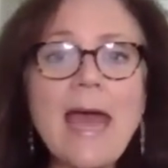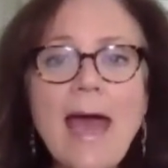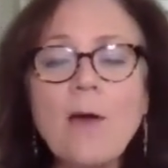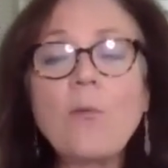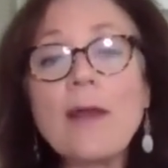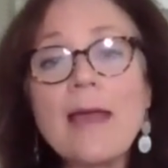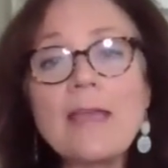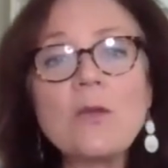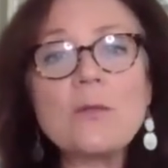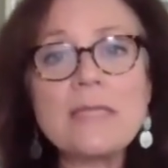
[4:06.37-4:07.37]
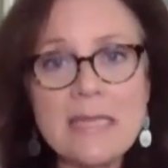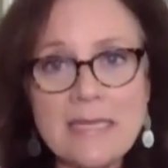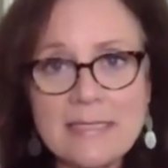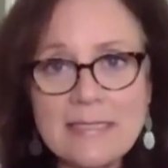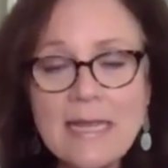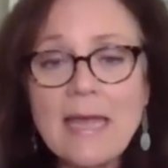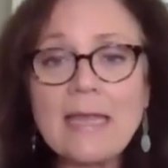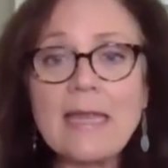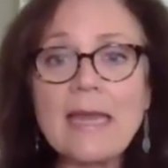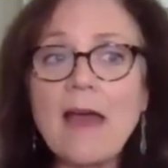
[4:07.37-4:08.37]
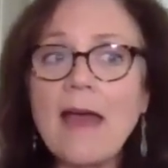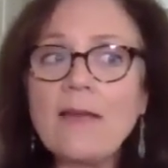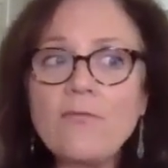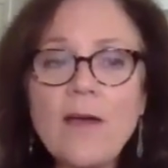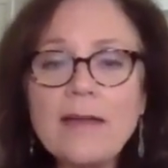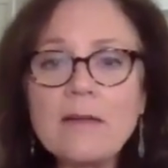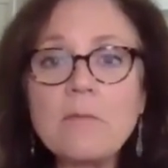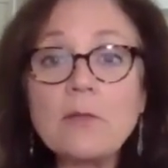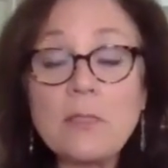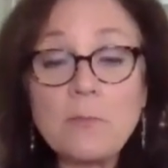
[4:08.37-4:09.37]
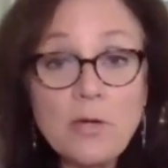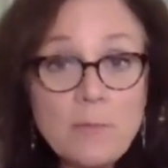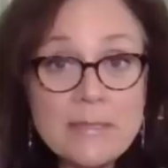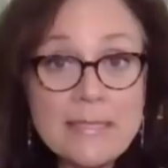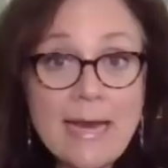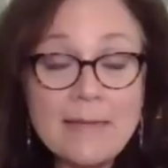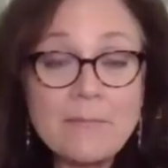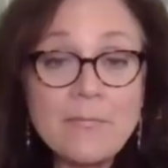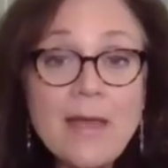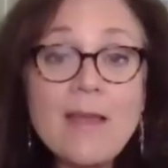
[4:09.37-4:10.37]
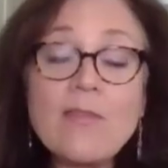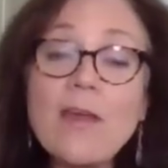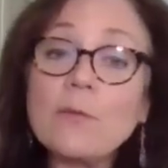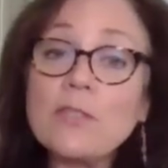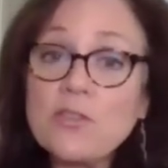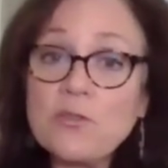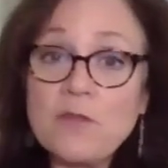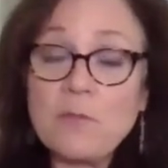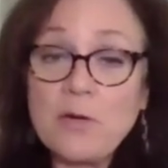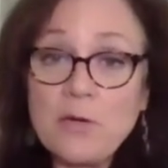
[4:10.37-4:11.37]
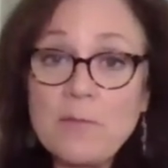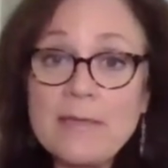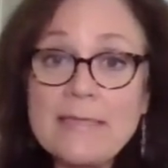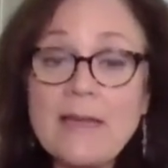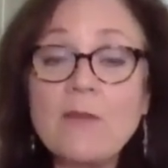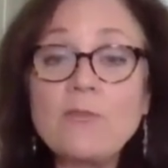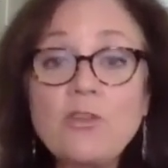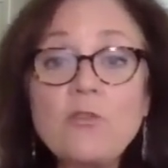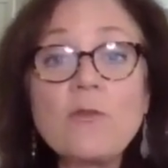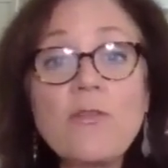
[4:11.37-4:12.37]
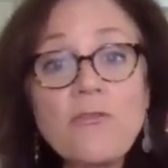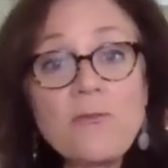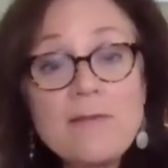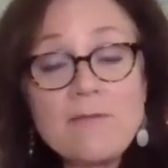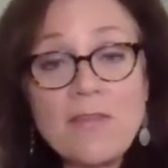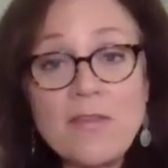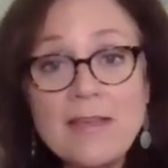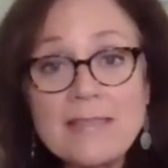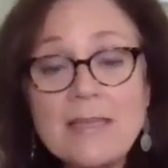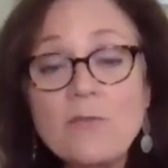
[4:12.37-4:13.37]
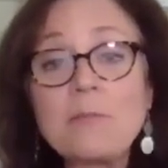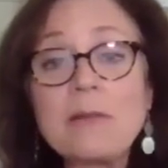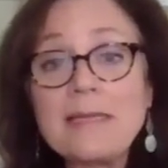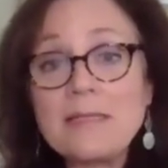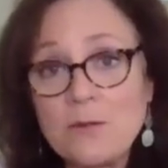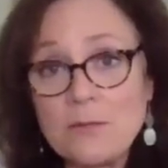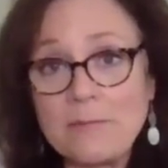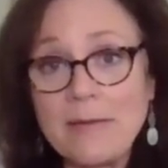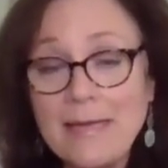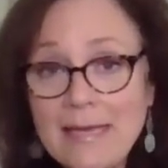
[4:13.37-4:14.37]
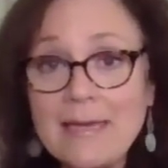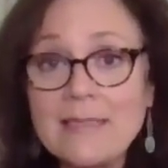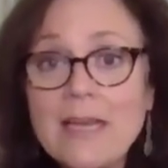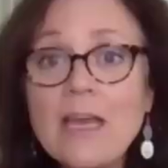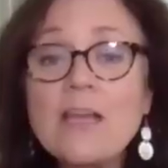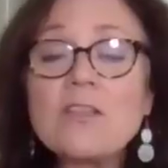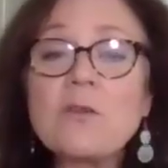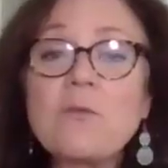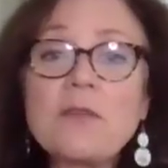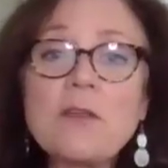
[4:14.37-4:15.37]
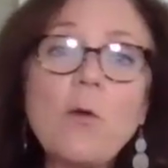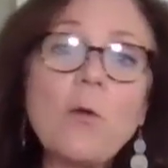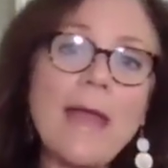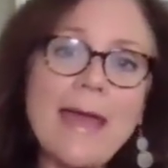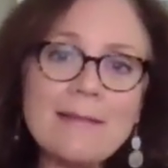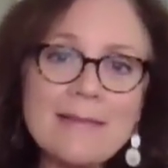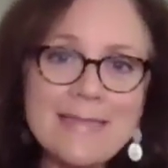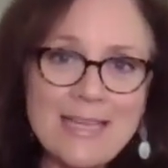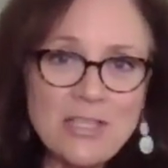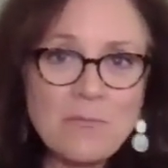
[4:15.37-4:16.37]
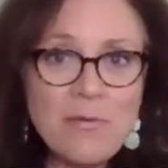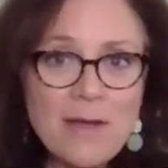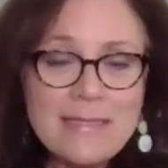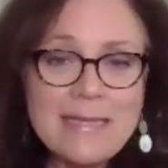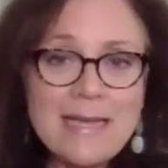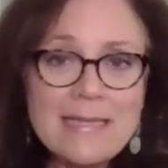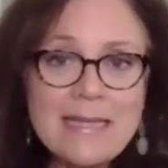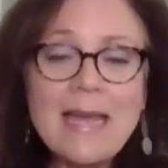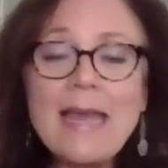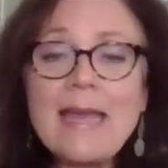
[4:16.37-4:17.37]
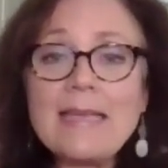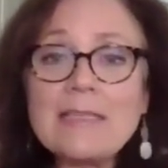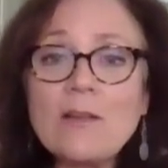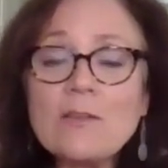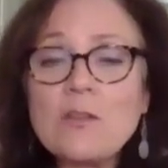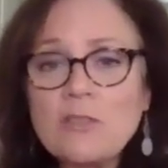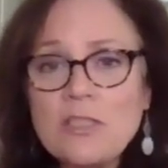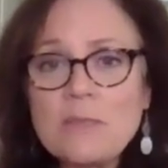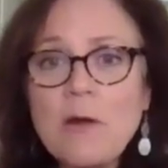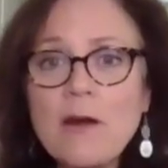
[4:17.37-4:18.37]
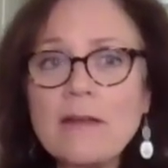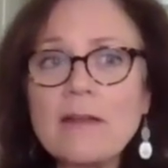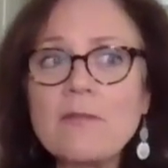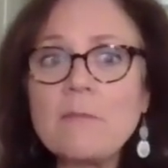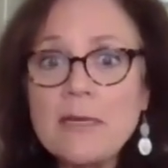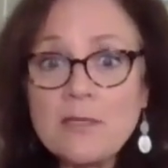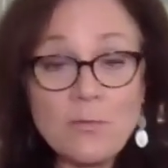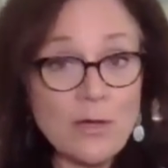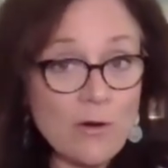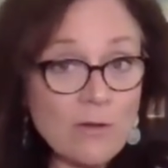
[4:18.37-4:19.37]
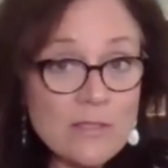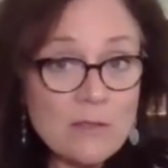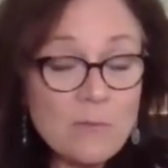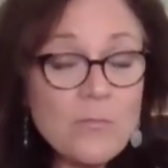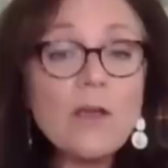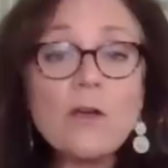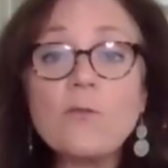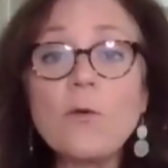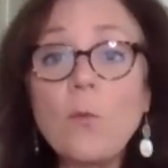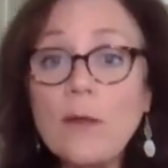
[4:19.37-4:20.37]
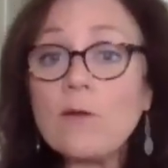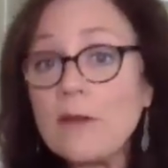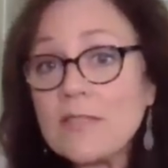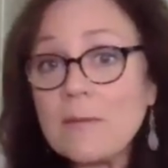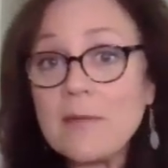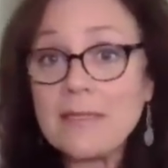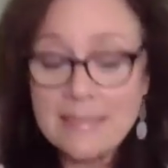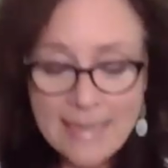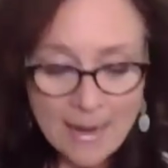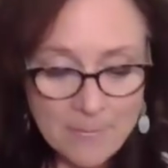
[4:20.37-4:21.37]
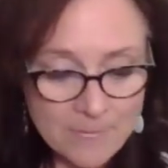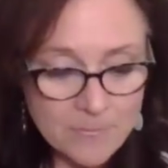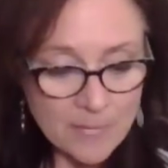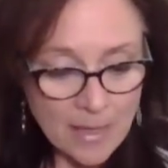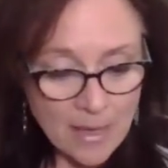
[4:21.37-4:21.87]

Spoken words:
How would I use this? Can I find a multi-purpose item that would serve the purpose of 2 or 3 of the things and replace those in my kit? So this whole analyzation process is also just part of the mental rehearsal for when or if something does happen.